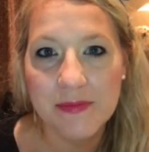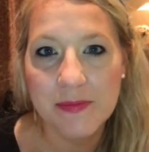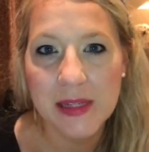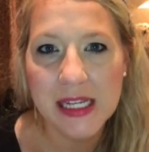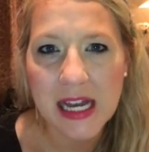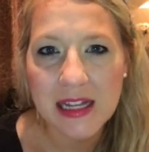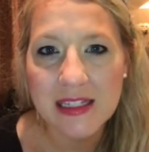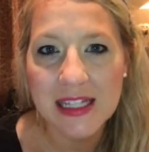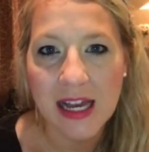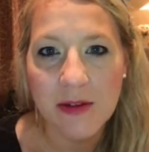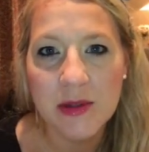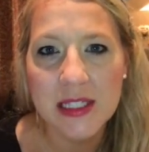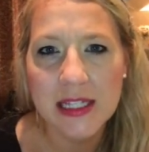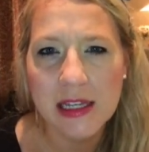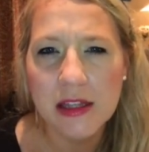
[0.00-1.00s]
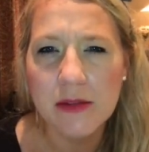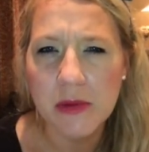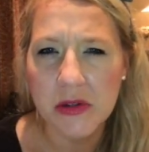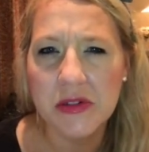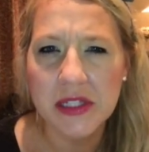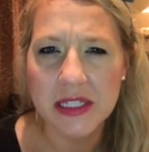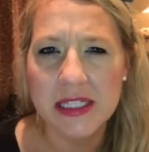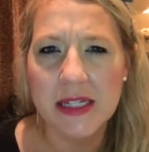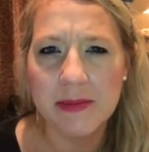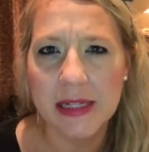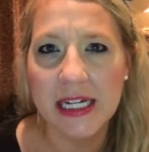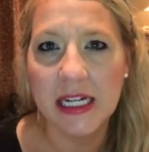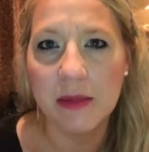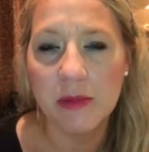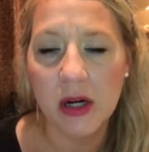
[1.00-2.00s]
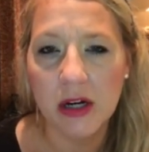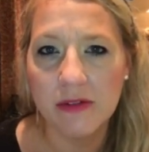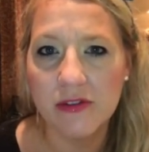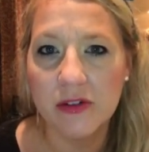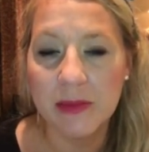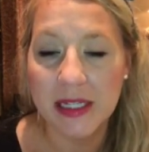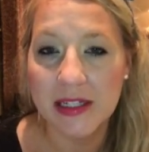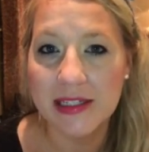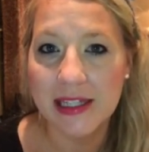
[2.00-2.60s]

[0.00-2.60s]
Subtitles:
Because that was the most intimidating part for me,